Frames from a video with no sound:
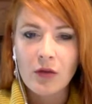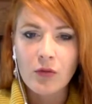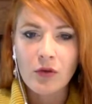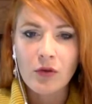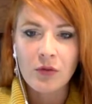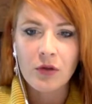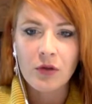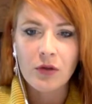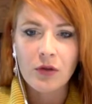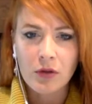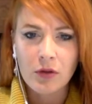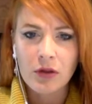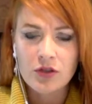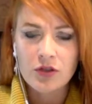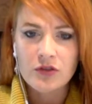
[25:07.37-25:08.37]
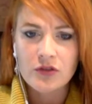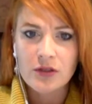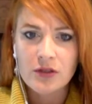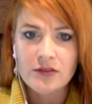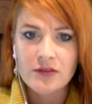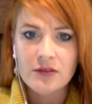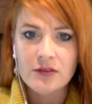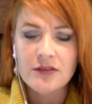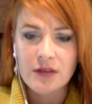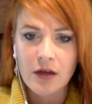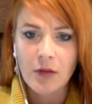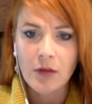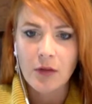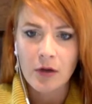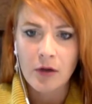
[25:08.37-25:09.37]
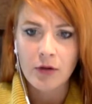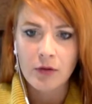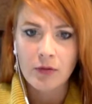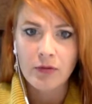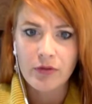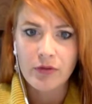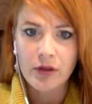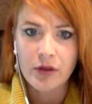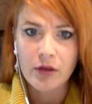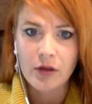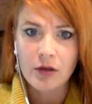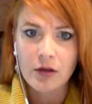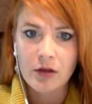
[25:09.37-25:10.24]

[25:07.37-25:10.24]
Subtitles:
well, then what you really just need is a CMO that